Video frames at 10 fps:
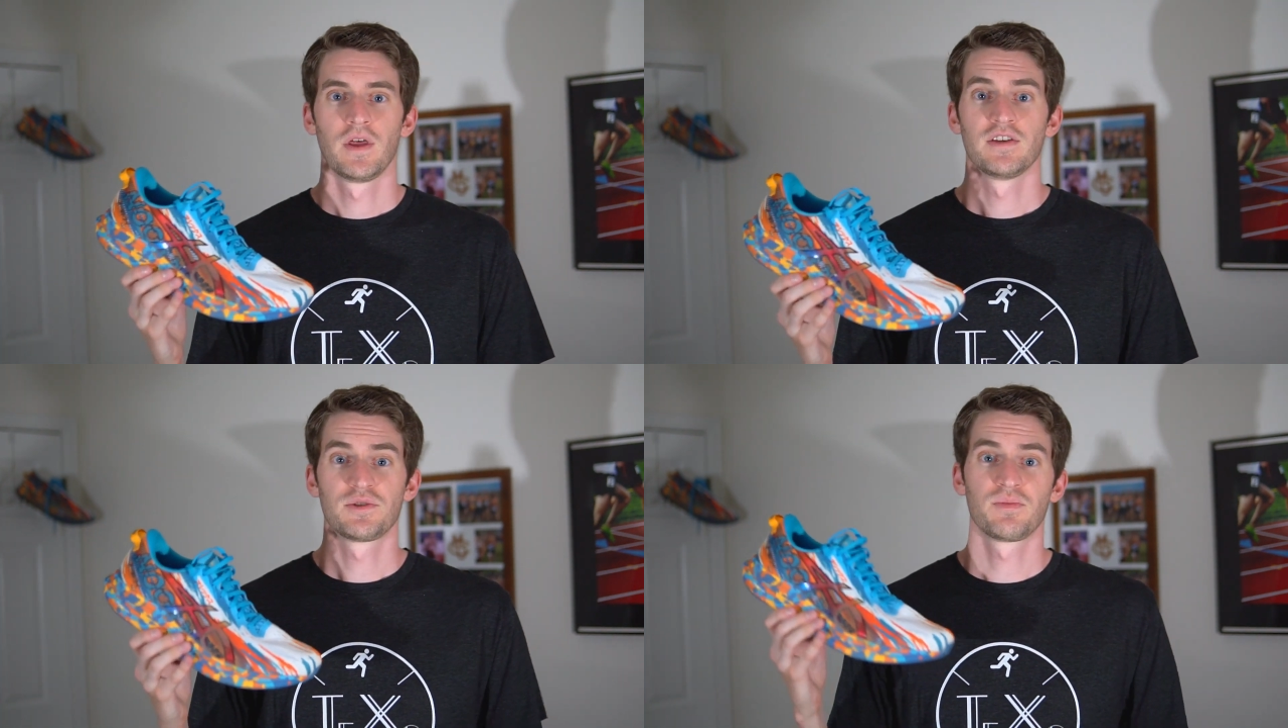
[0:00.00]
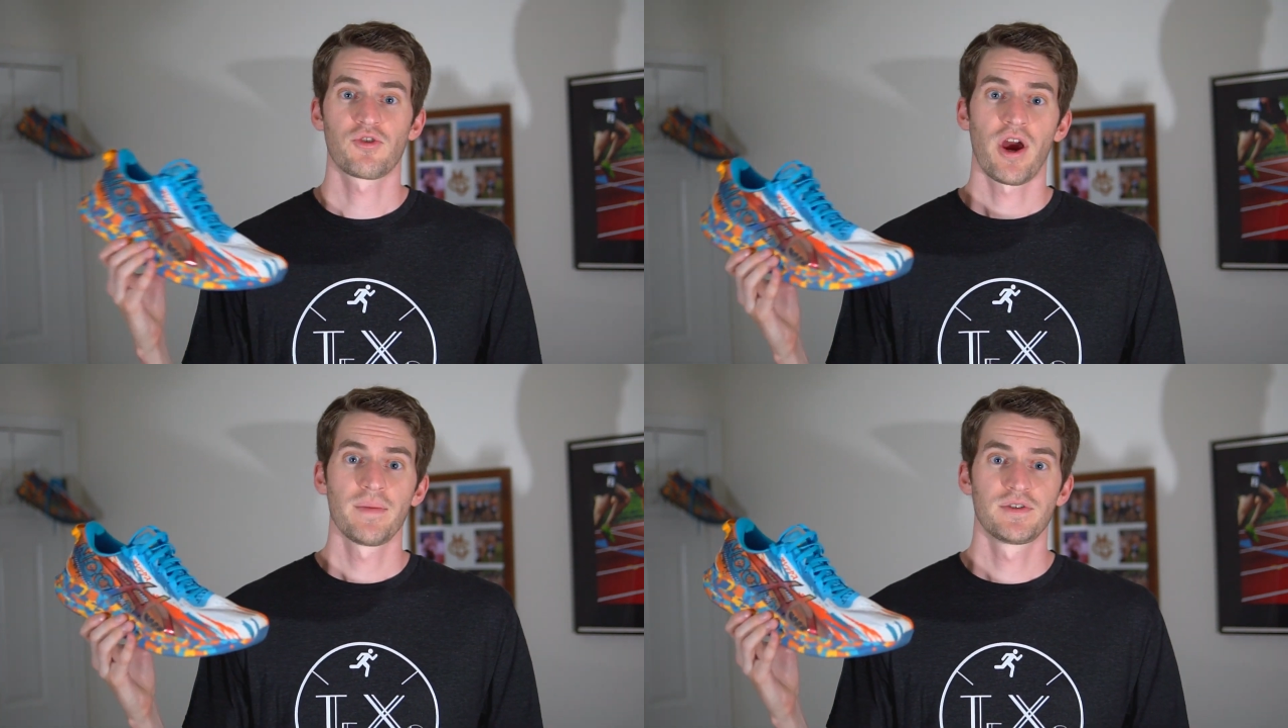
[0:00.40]

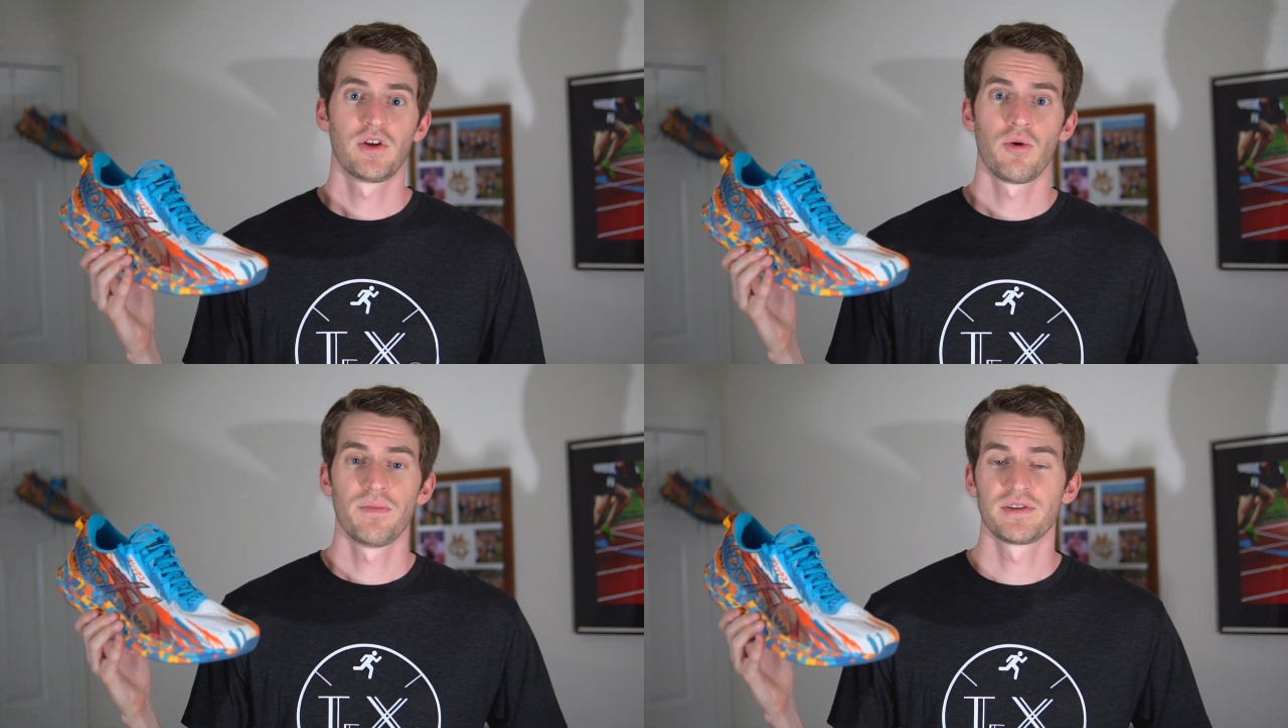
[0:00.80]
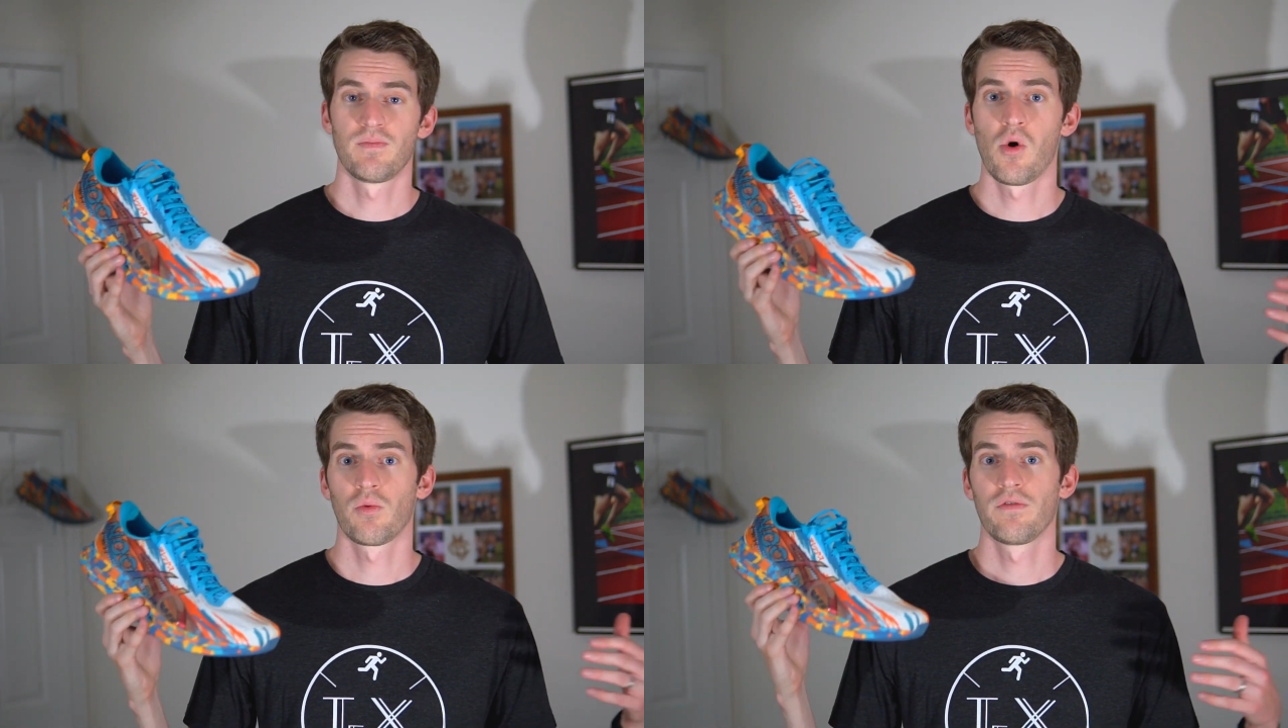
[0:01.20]
Subscribe so you don't miss
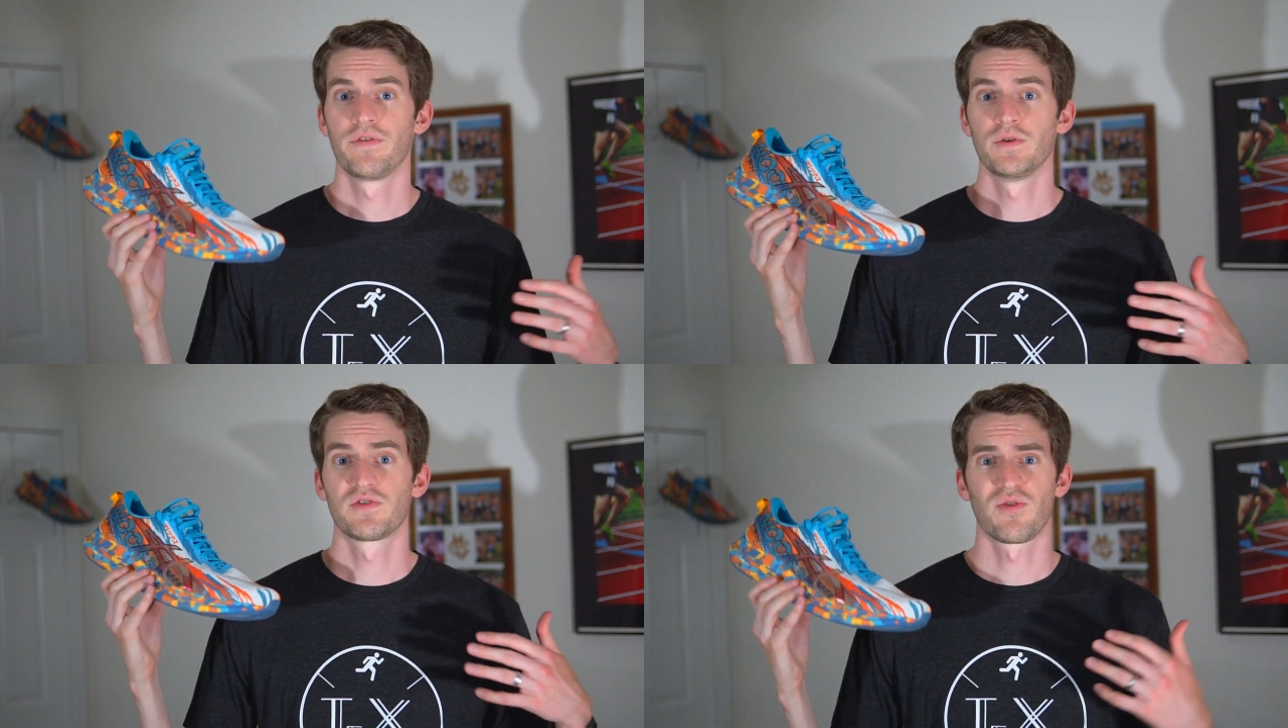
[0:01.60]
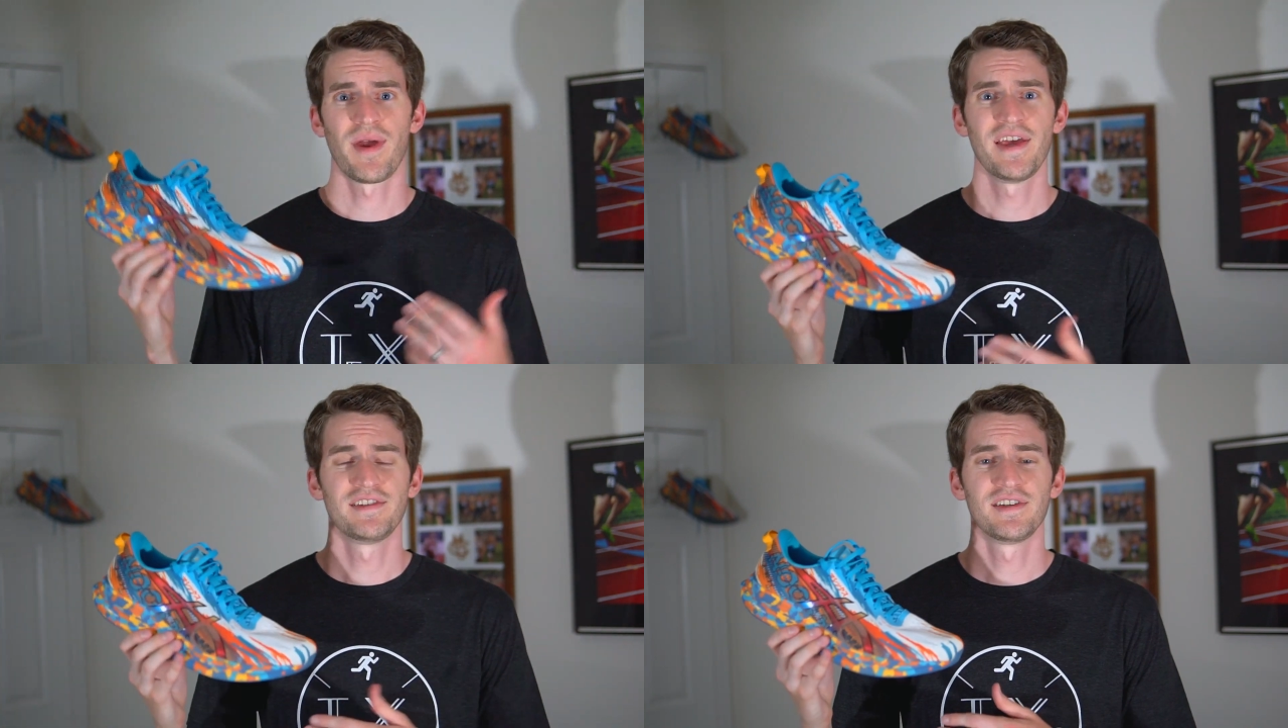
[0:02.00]
more reviews from
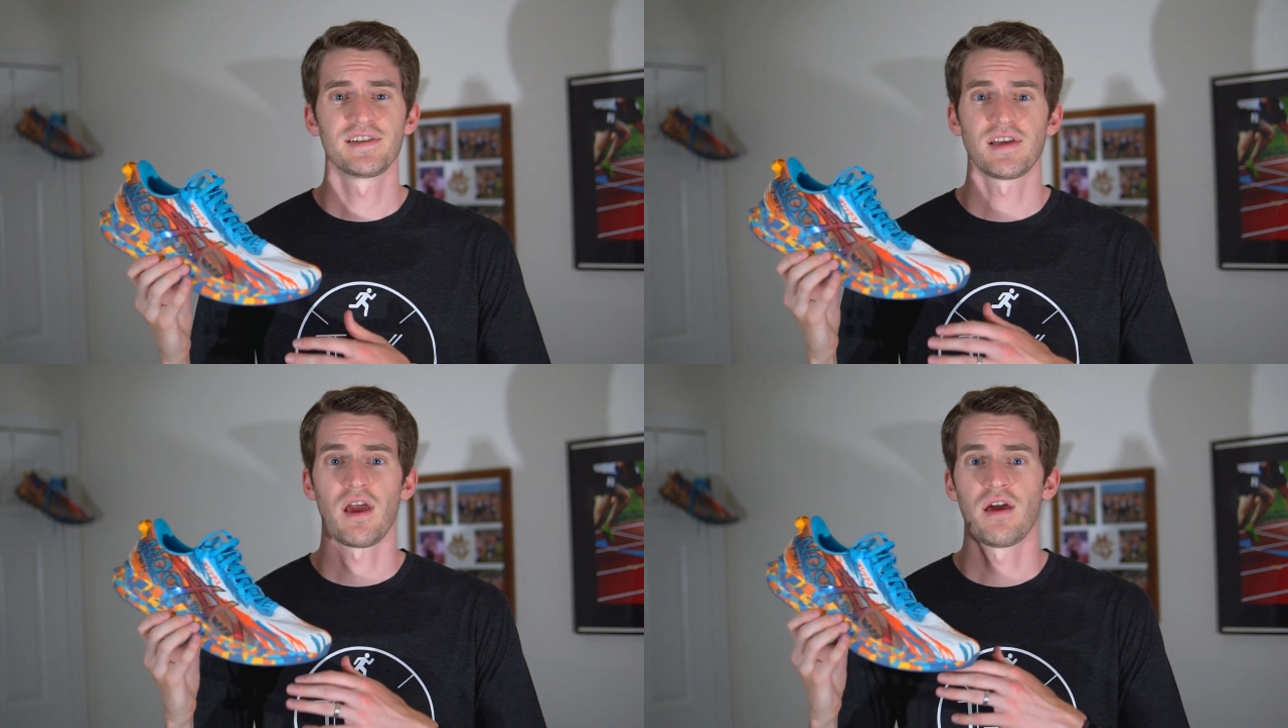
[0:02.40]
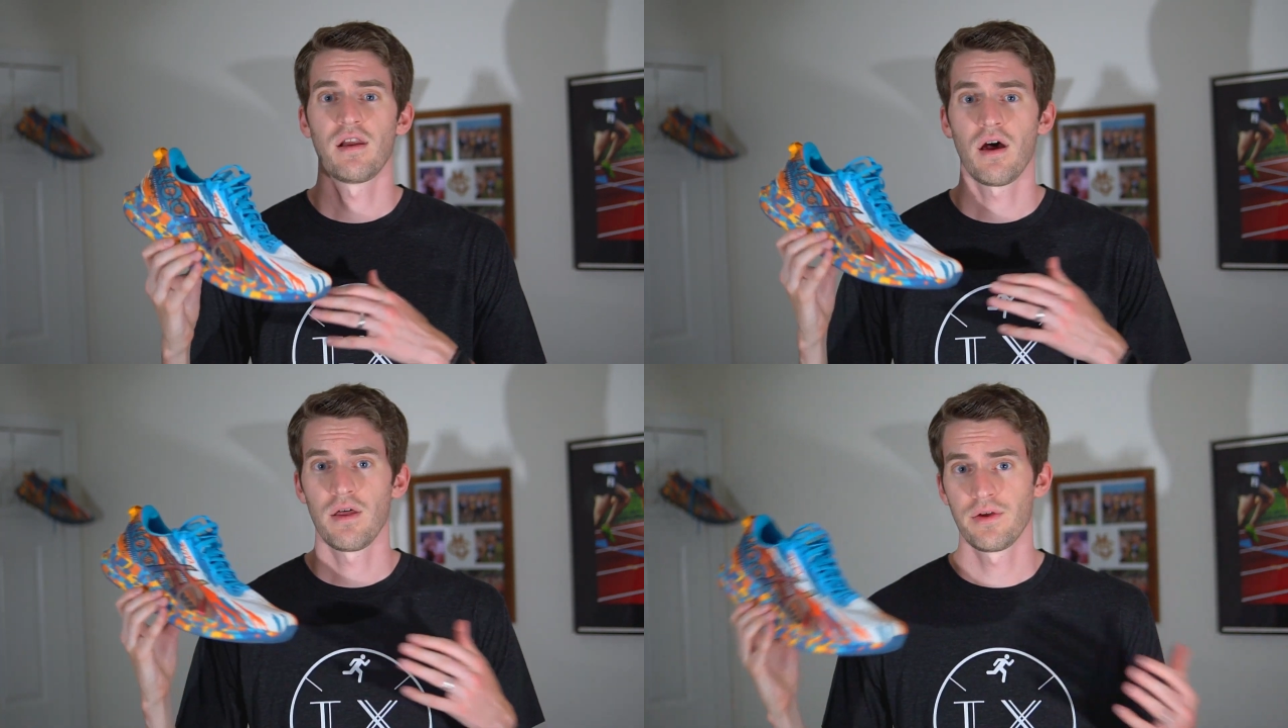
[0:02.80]
ASICS and
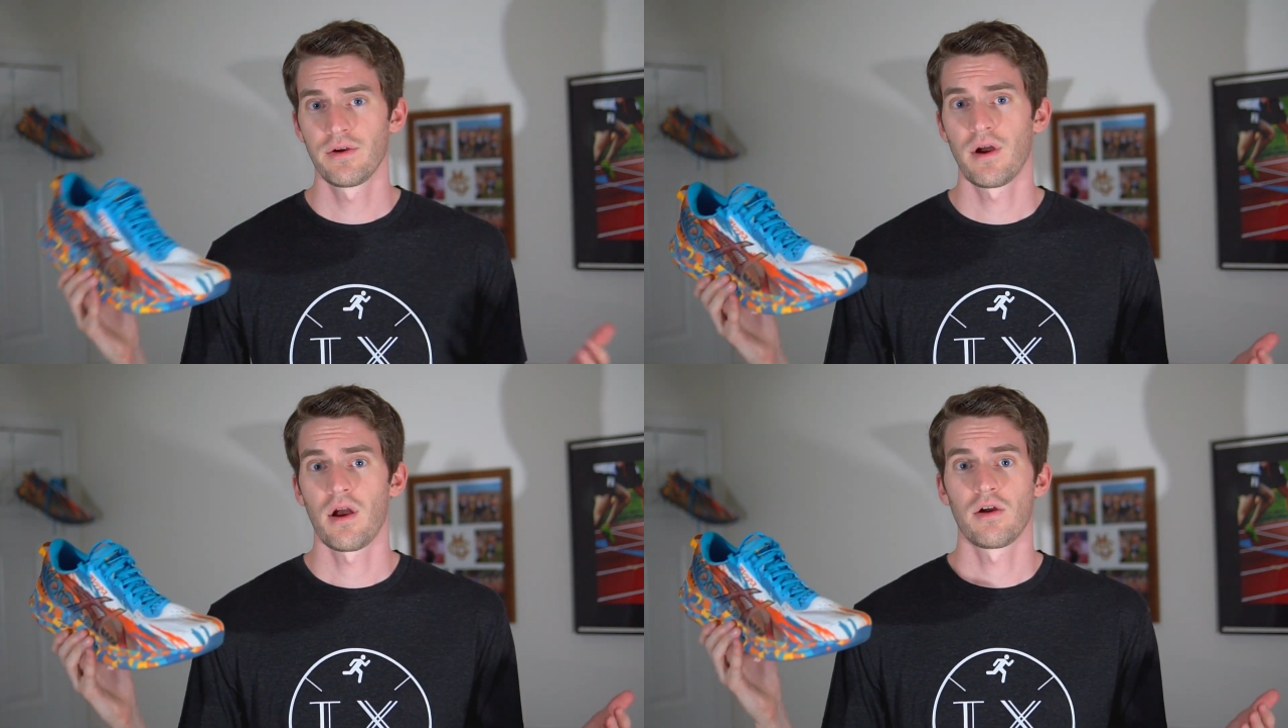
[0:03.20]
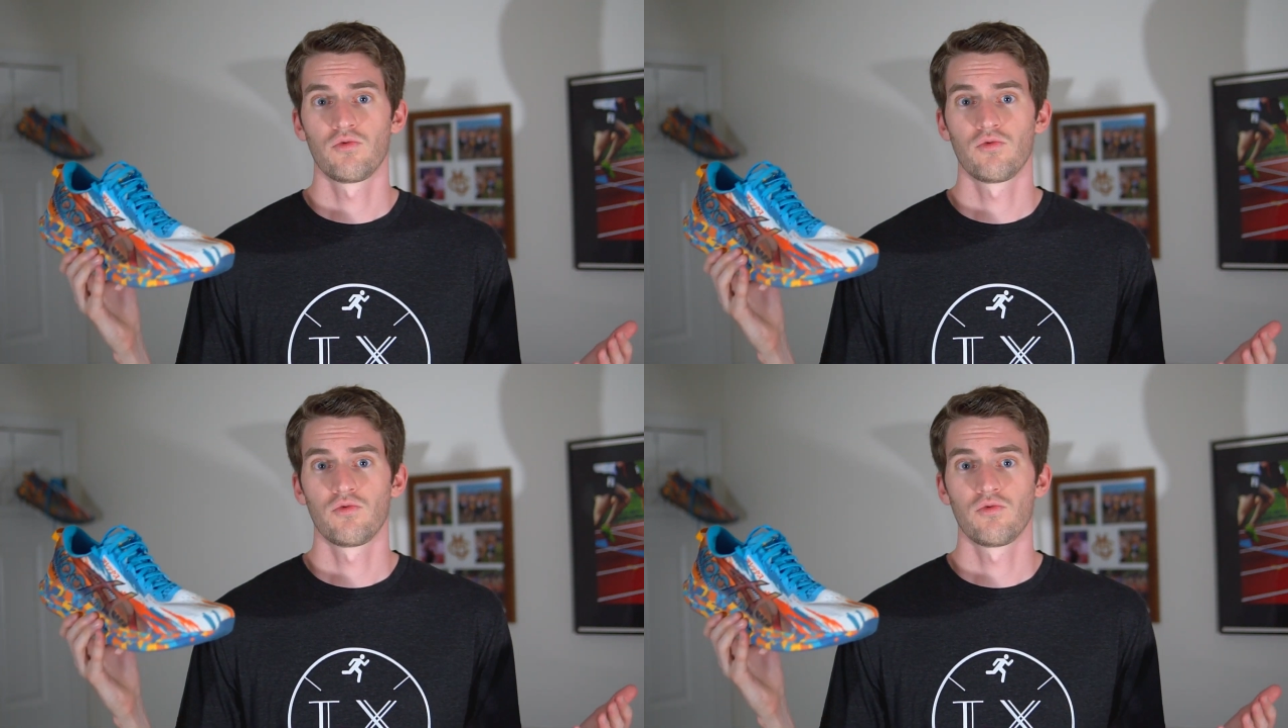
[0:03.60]
other